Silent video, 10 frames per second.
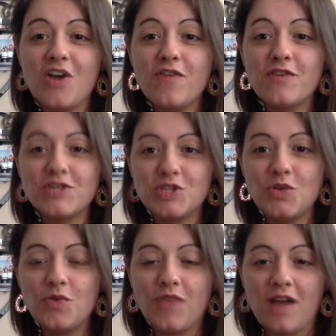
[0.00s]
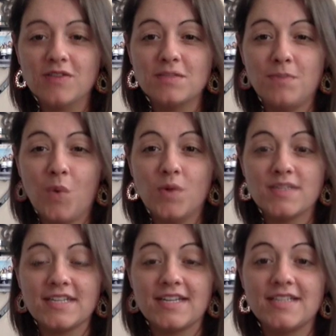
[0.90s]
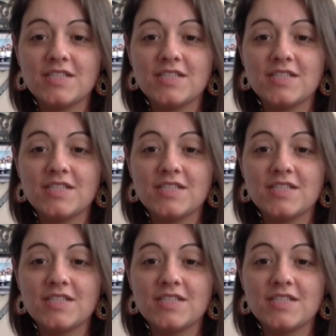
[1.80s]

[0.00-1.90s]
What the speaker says: over 2,000 pores in it.